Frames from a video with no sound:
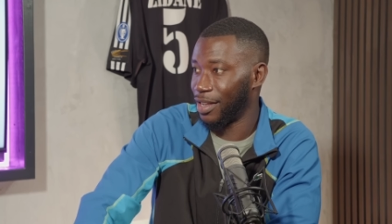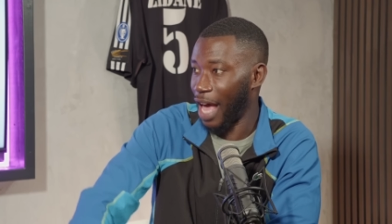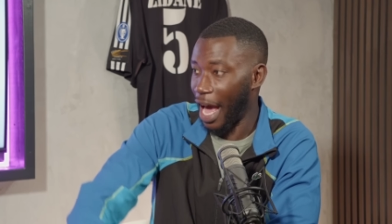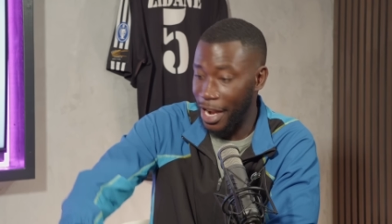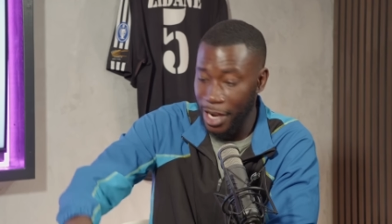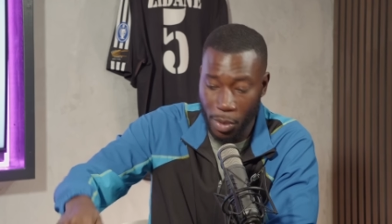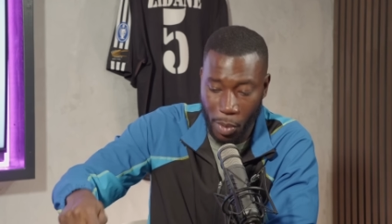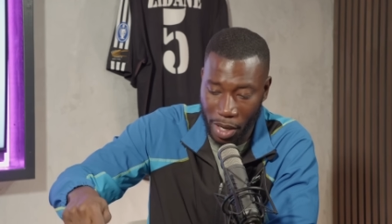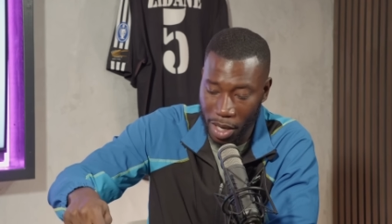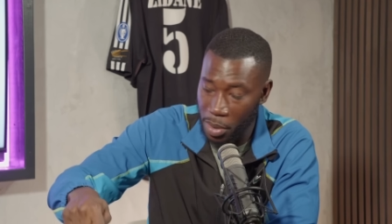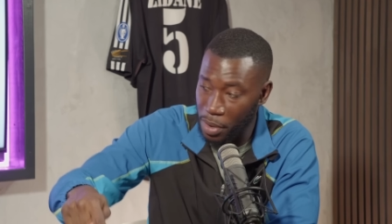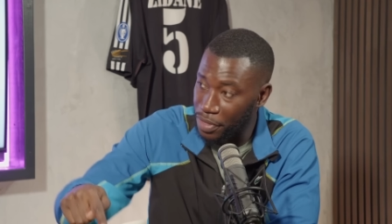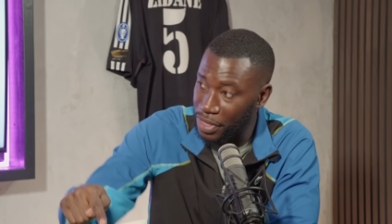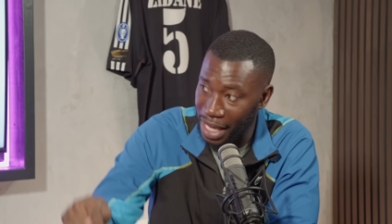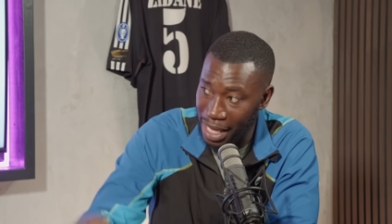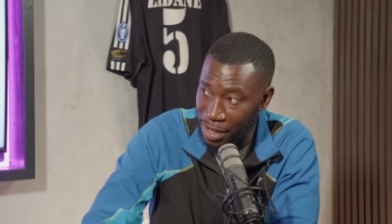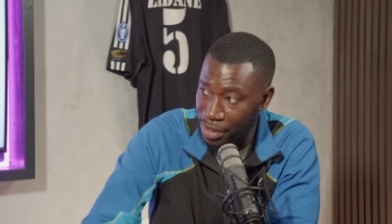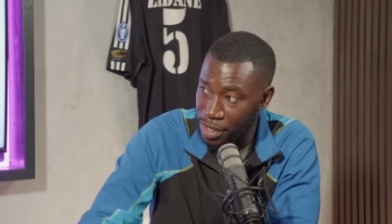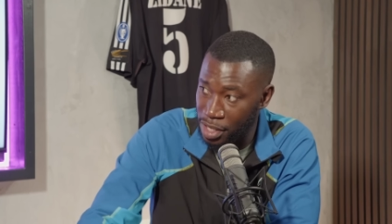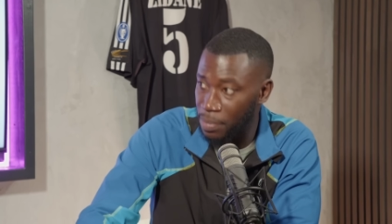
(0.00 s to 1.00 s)
And he won it
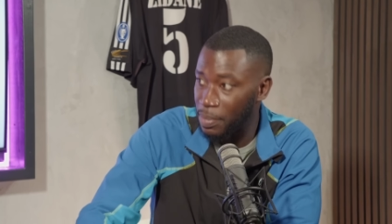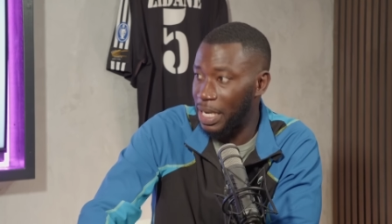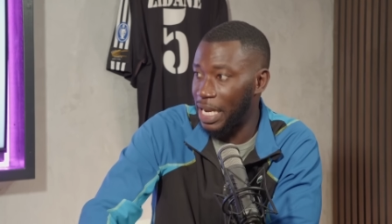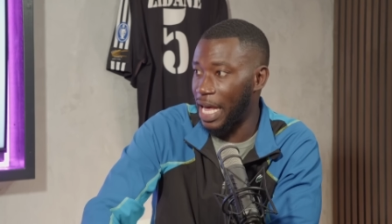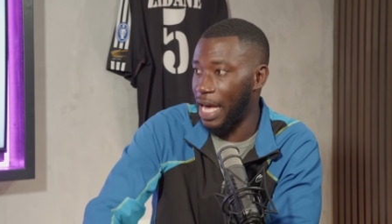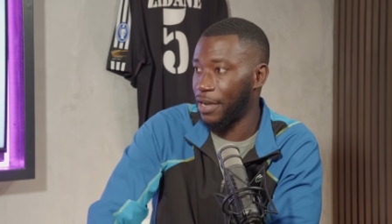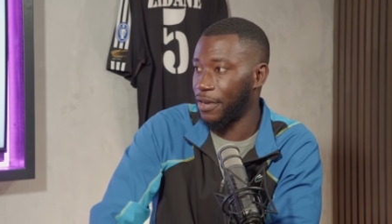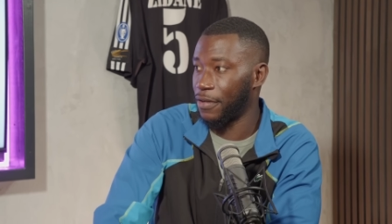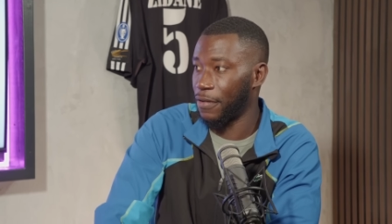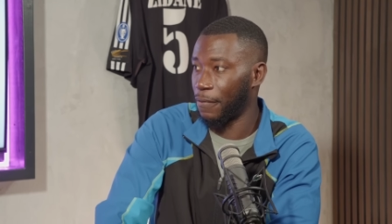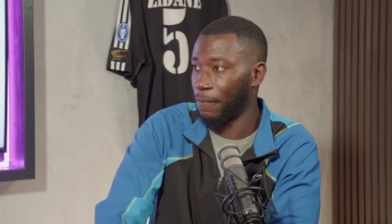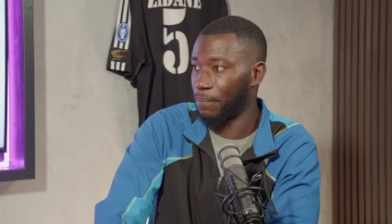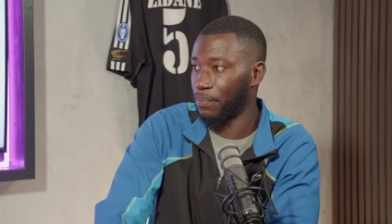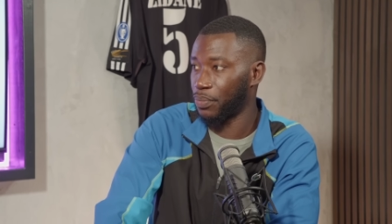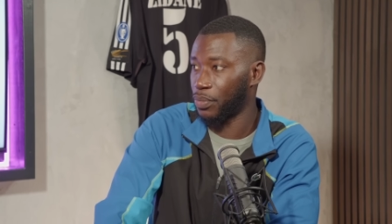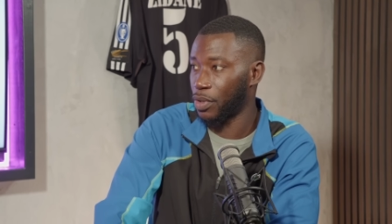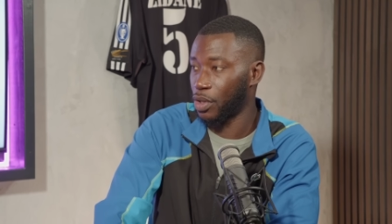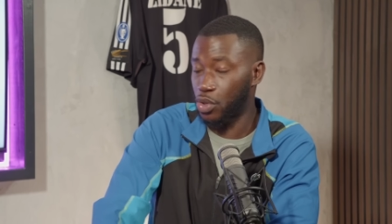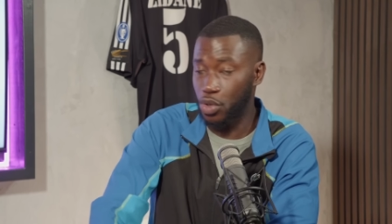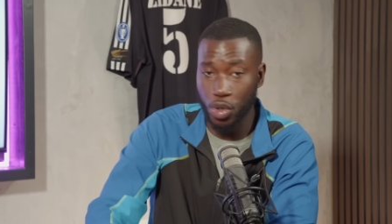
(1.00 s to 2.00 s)
with Inter Milan.
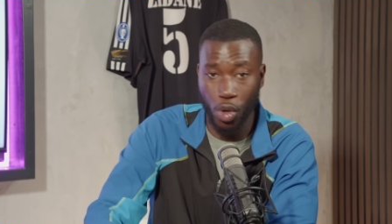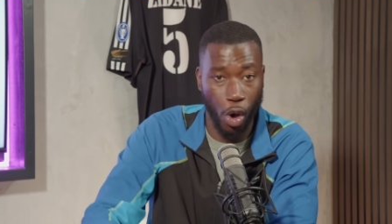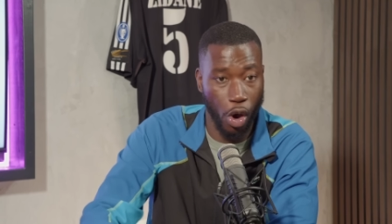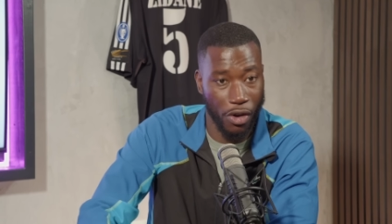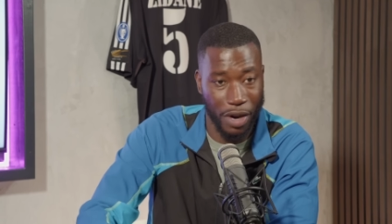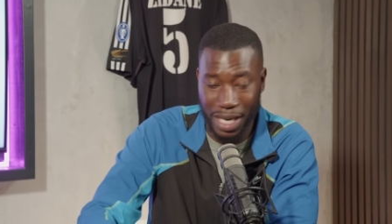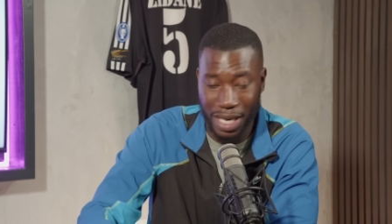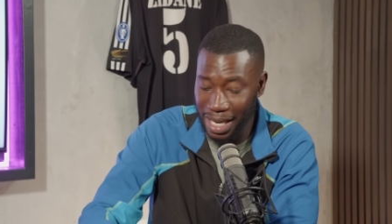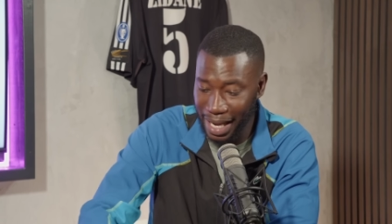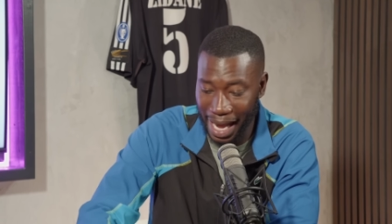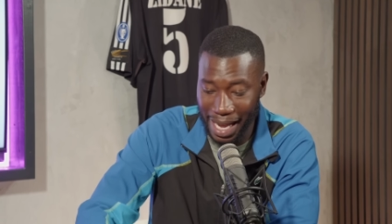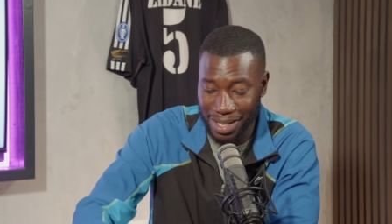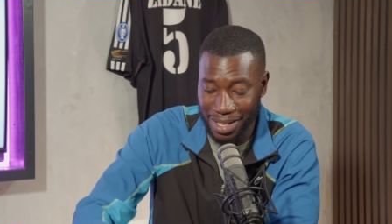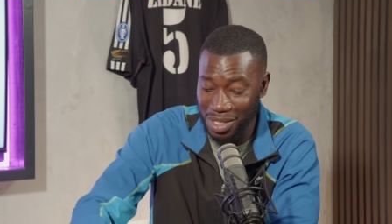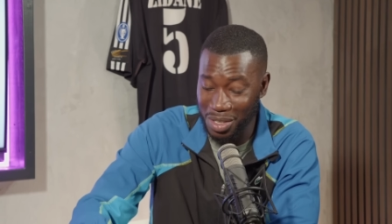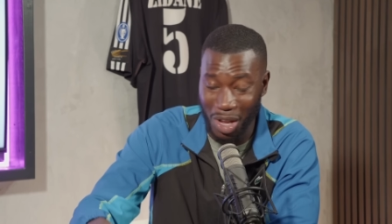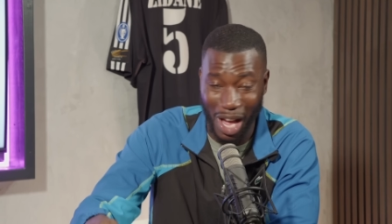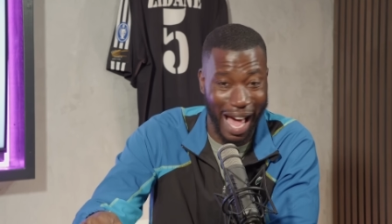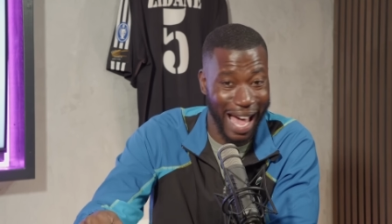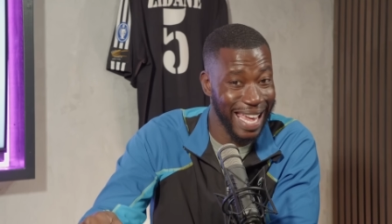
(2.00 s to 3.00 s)
Mm-hmm. Scoring
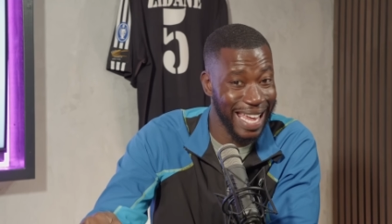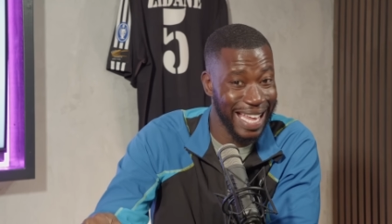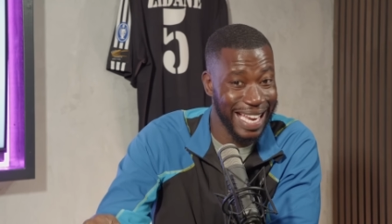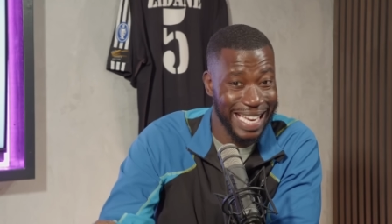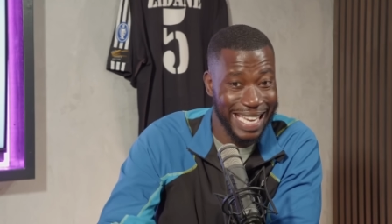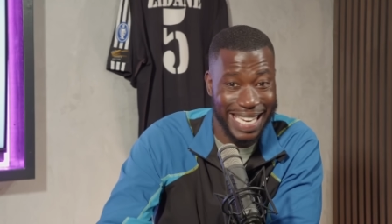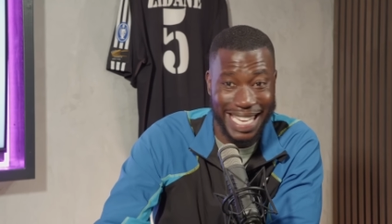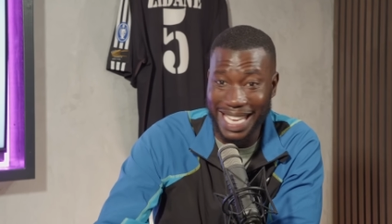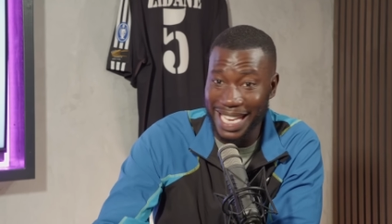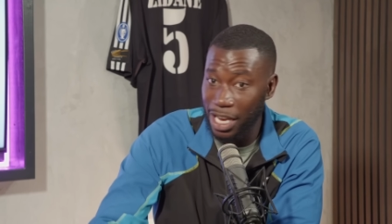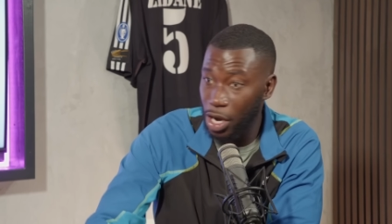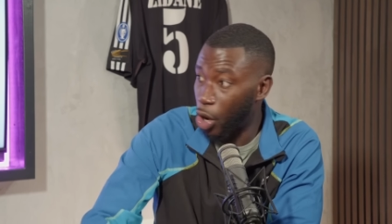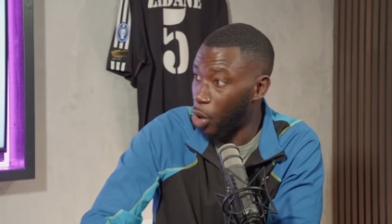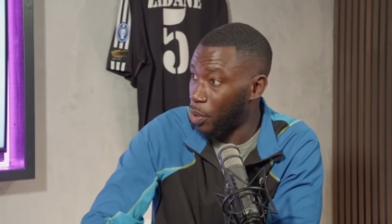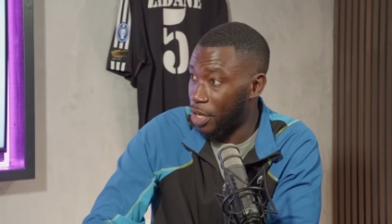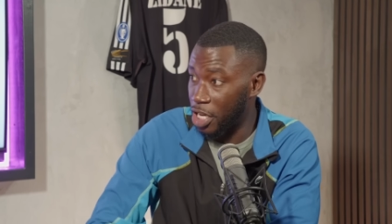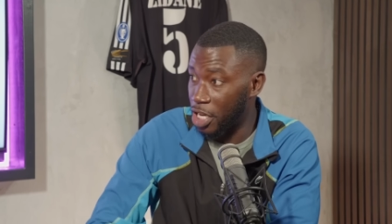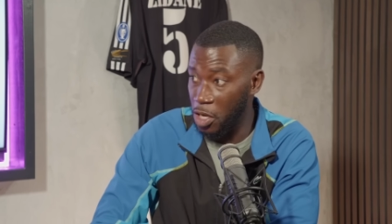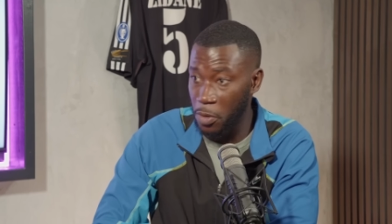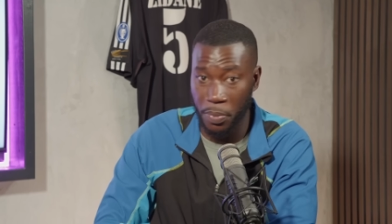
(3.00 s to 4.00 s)
against elite
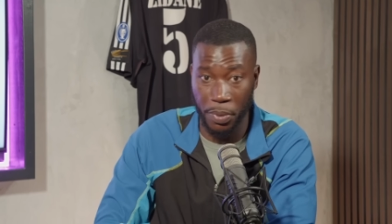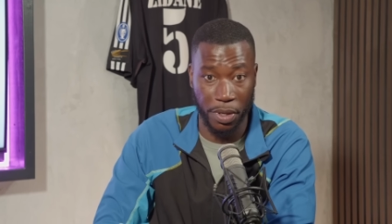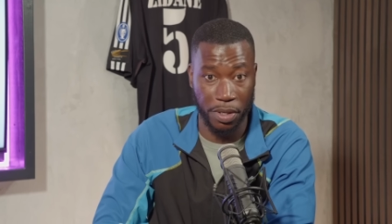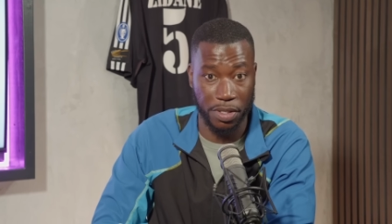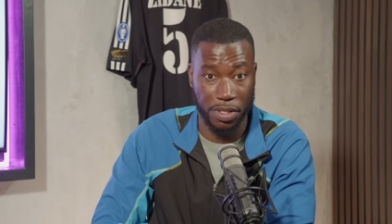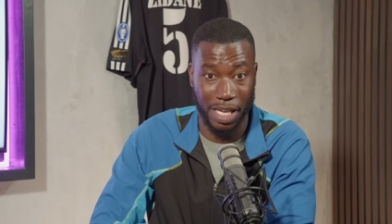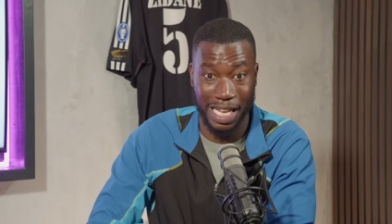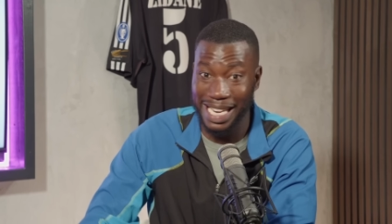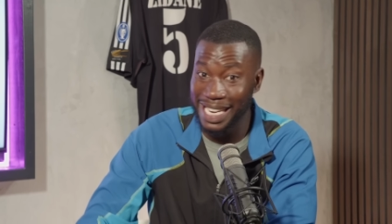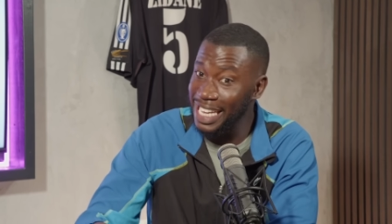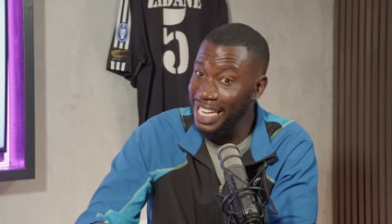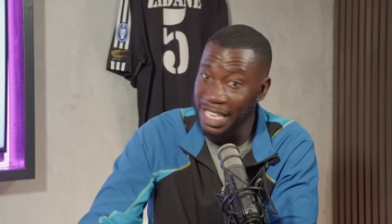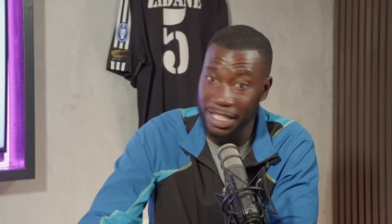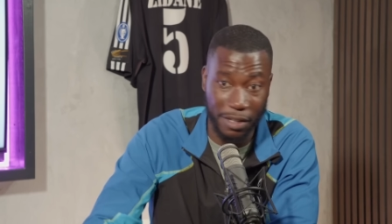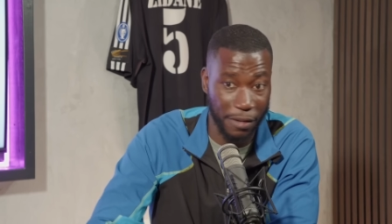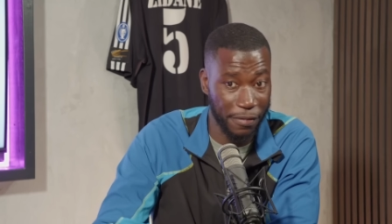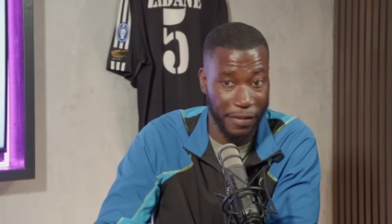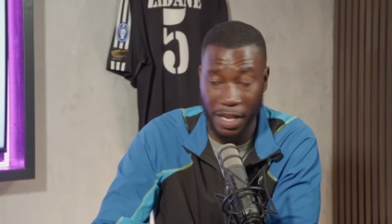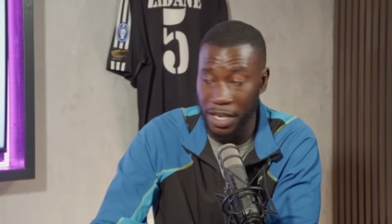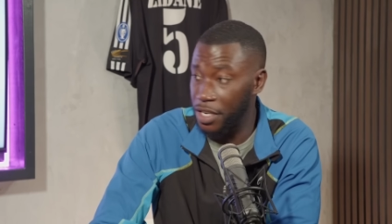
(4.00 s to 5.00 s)
goalkeepers, elite
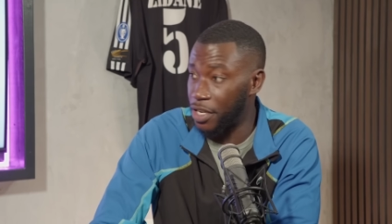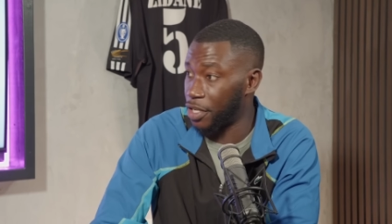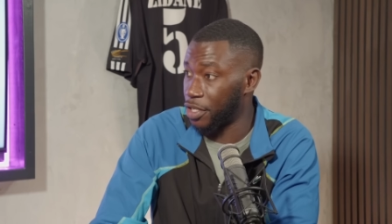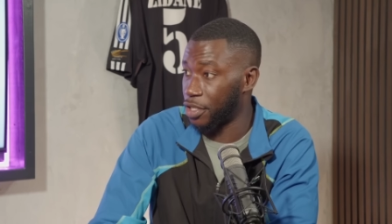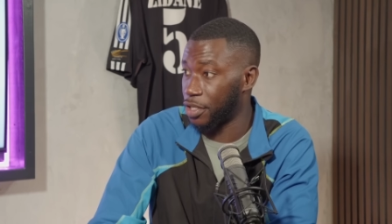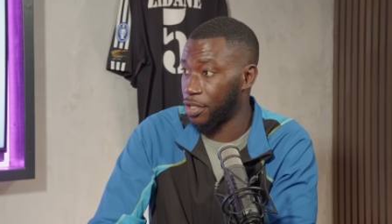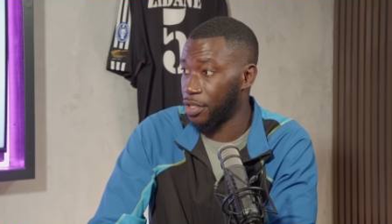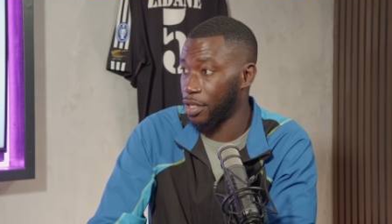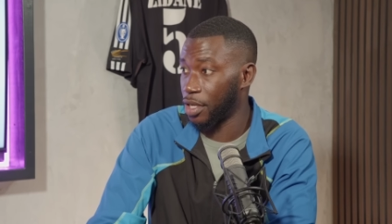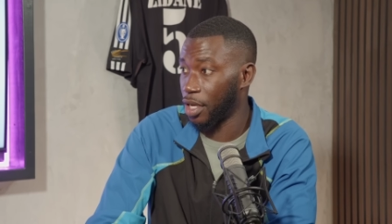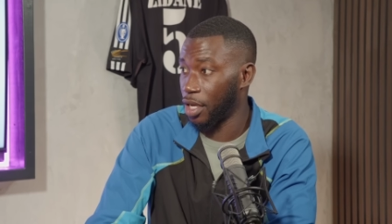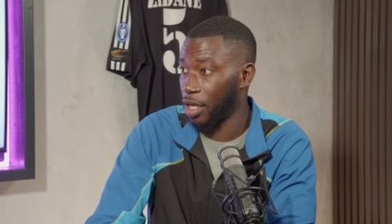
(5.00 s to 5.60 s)
defenders.